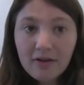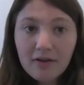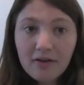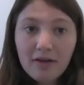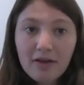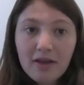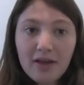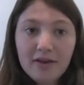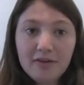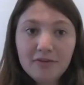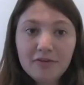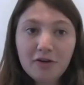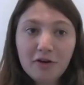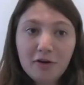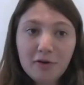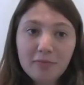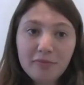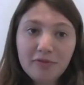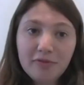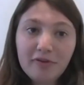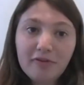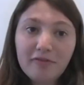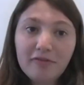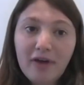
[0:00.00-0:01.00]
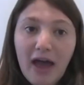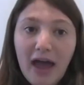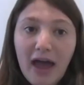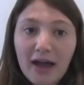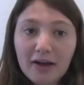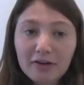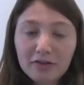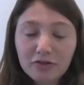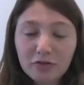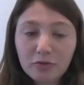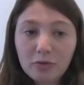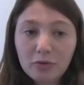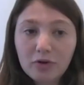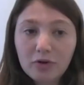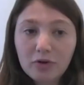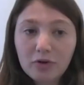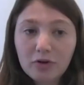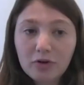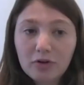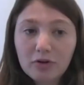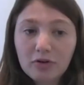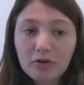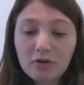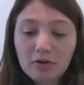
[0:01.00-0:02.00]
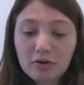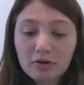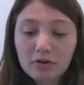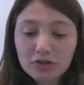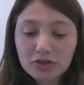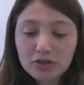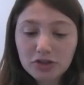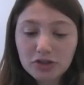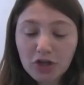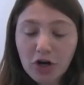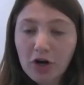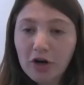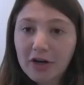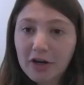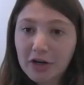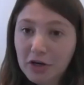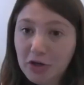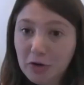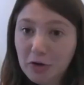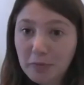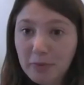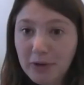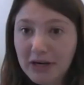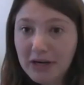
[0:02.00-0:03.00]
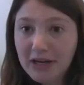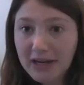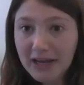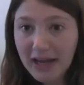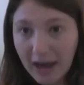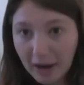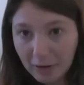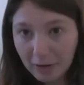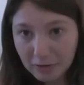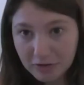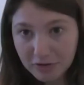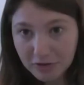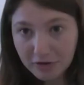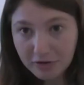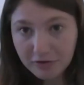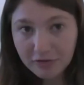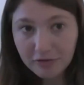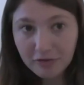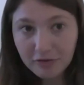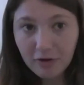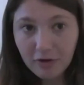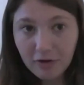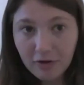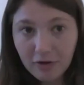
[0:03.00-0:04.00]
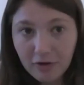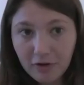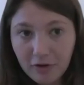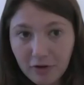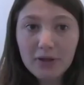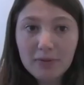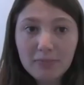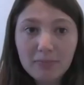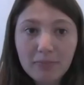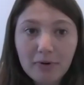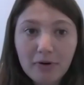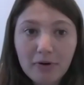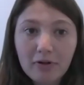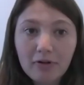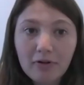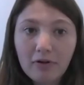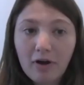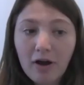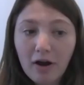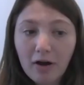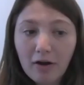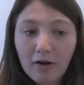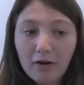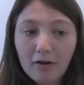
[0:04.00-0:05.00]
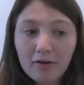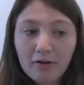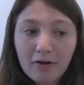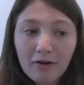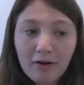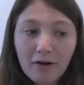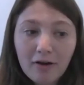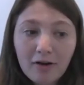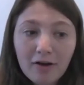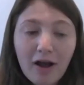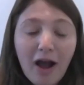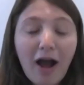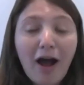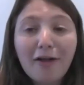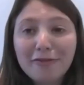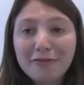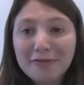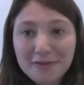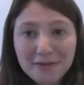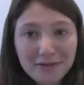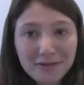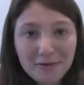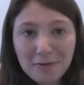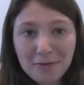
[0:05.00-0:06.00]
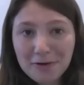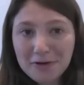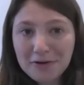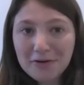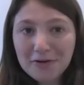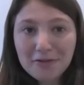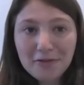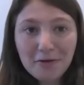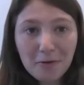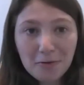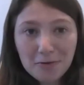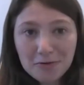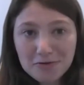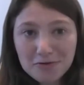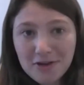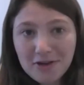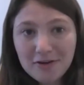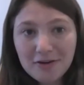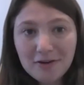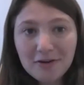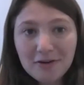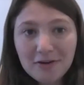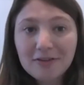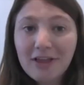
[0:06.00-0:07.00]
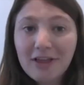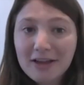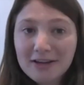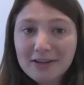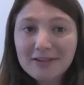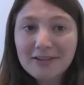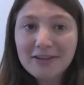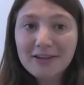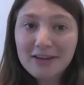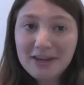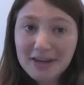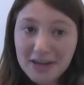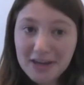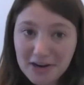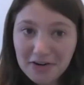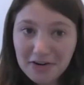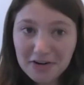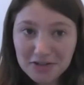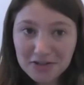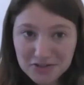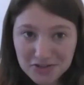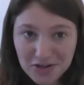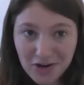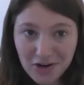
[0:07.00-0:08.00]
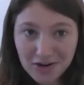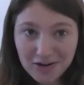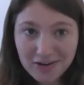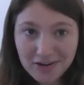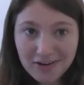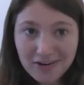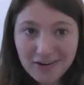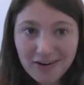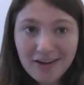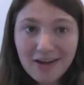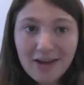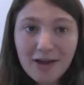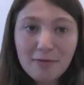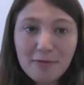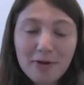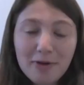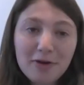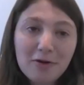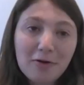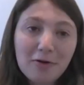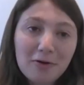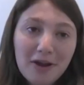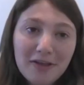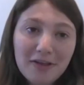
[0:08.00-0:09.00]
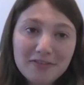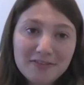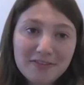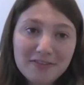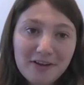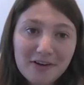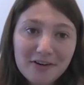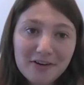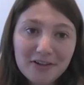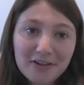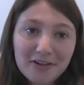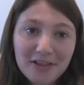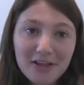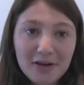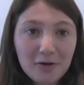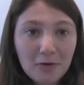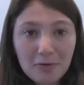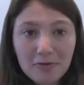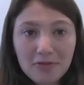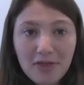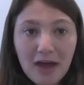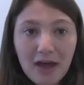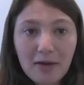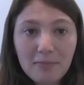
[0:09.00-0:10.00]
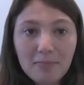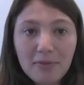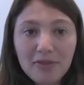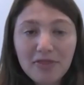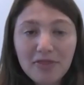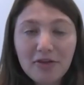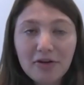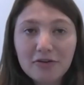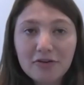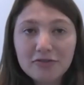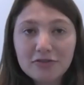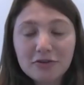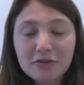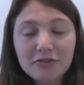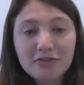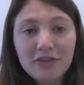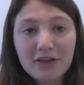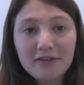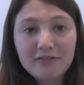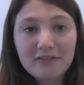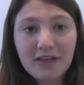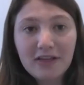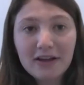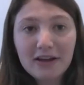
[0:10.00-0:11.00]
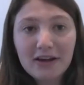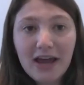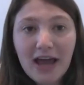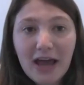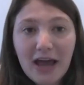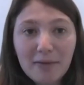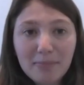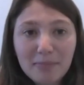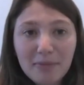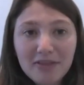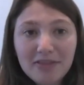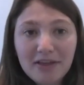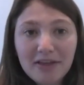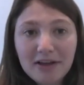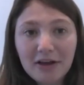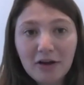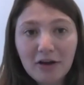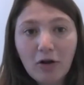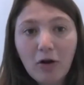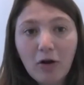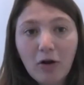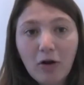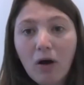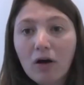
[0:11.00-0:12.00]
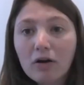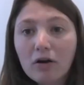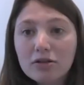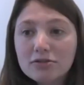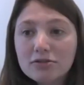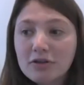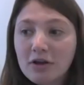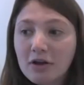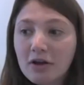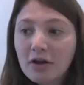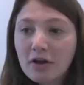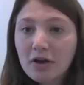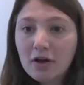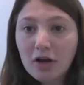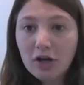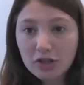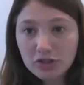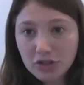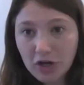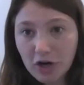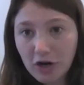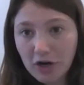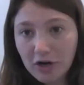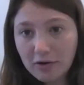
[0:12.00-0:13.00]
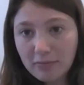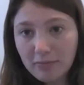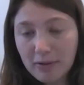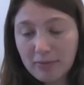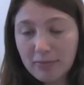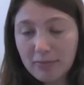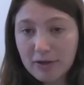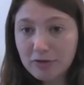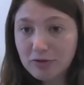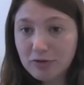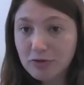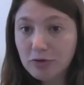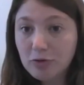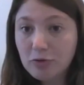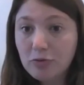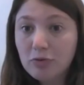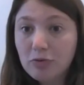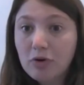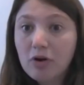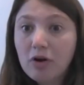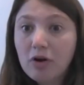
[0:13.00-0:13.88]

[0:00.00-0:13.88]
in terms of actual shark and human encounters. So people are constantly, when you're in the ocean, you're likely near a shark, but you don't necessarily know that. But there are certain things that can happen that can cause a shark maybe to